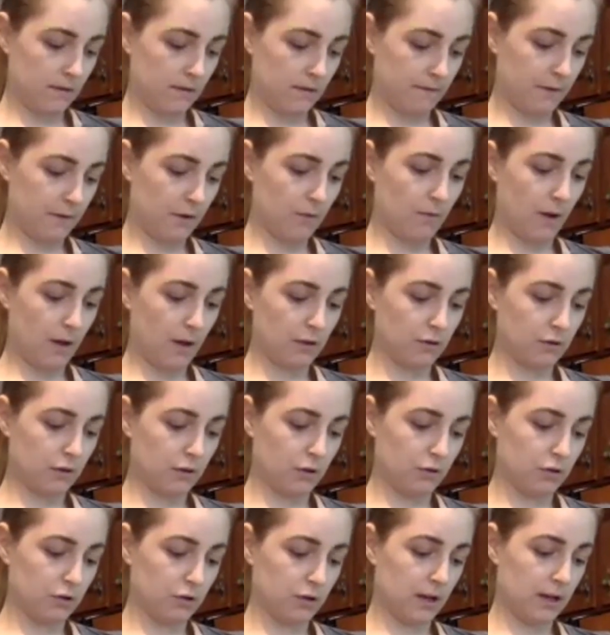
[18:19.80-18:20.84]
few other
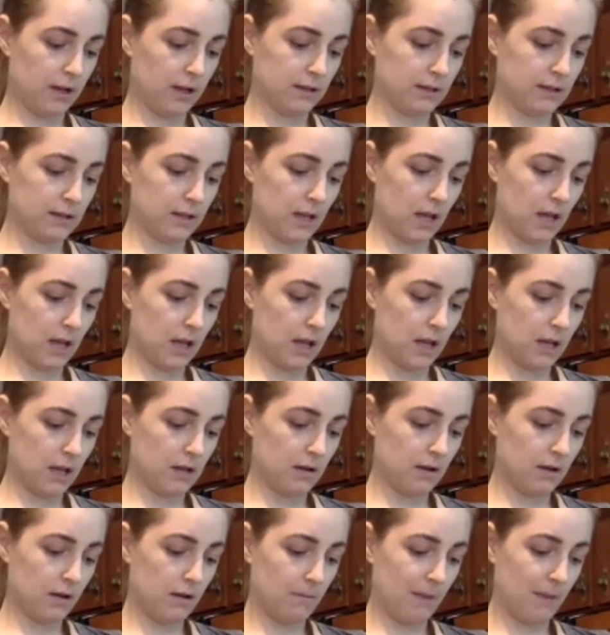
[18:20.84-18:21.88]
nutrients like
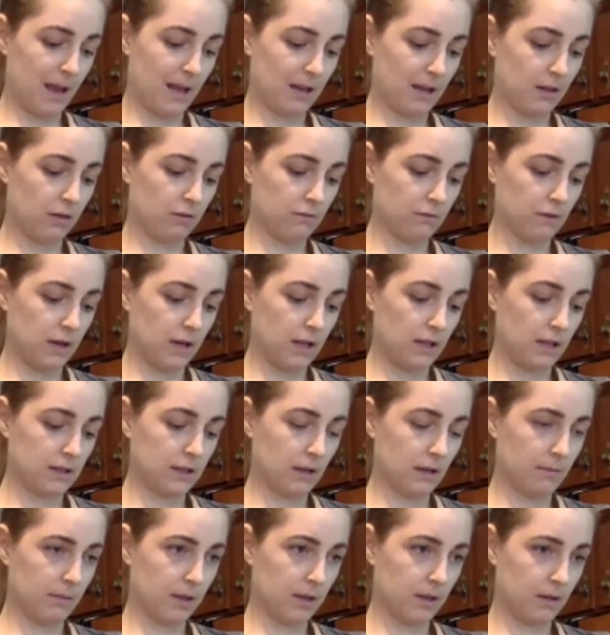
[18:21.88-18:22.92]
omega-3s,
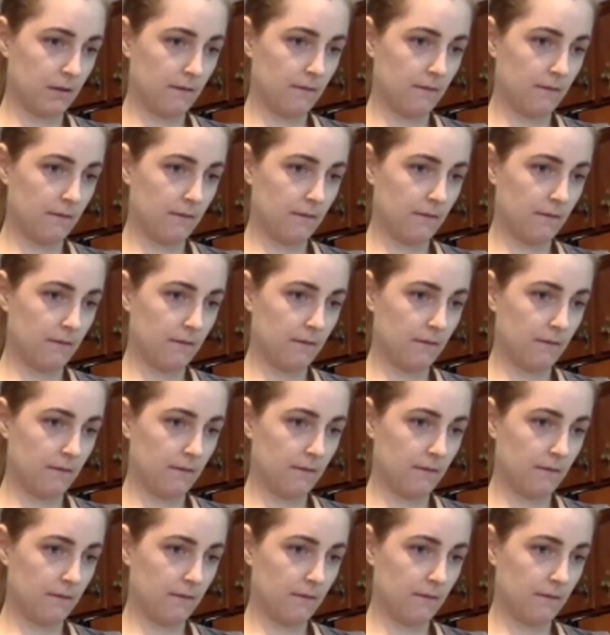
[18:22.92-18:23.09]
I believe.